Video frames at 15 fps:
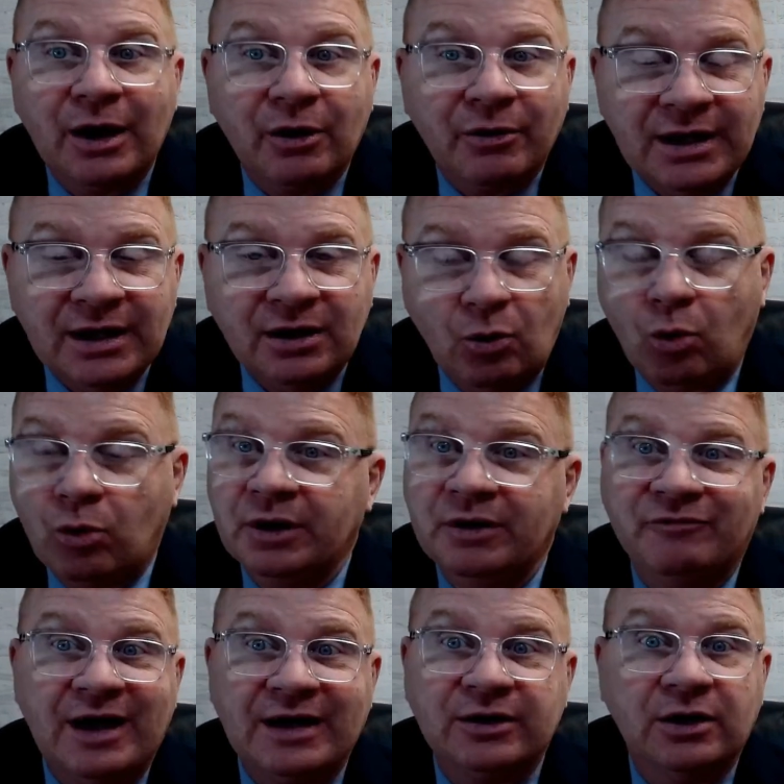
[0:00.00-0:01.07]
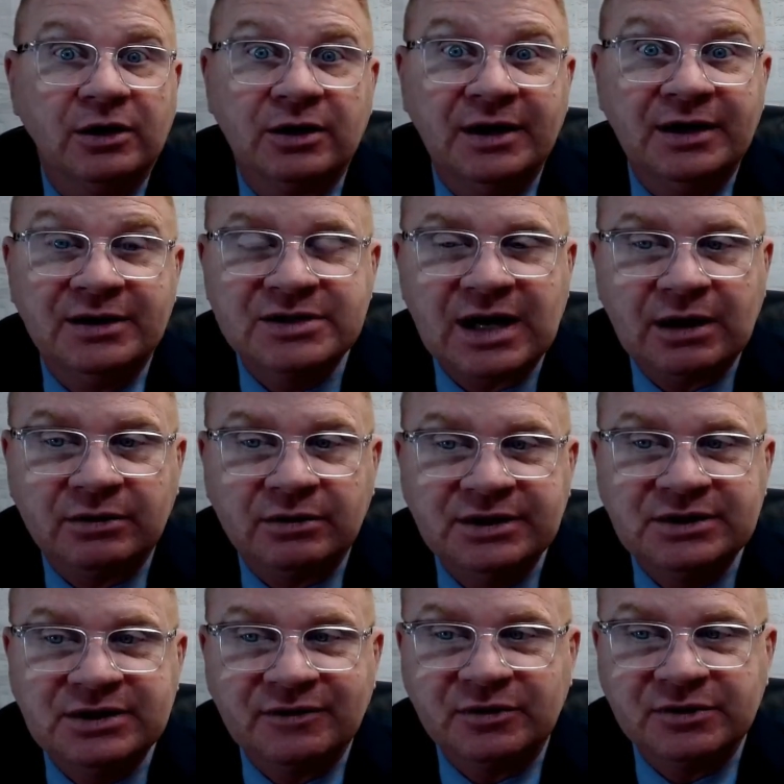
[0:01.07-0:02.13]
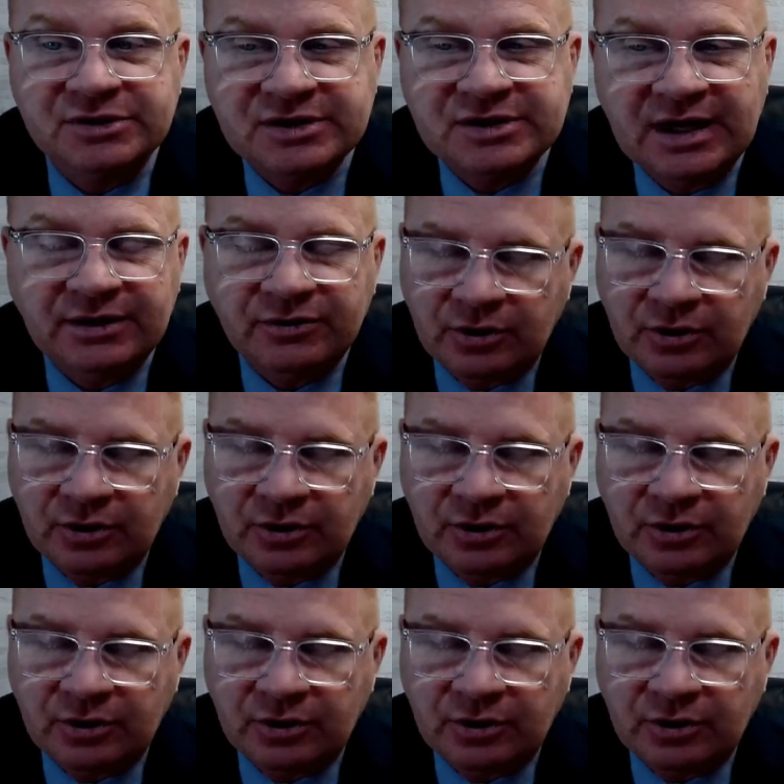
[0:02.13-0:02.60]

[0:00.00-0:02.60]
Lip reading: area, or in fact, an entirely different state.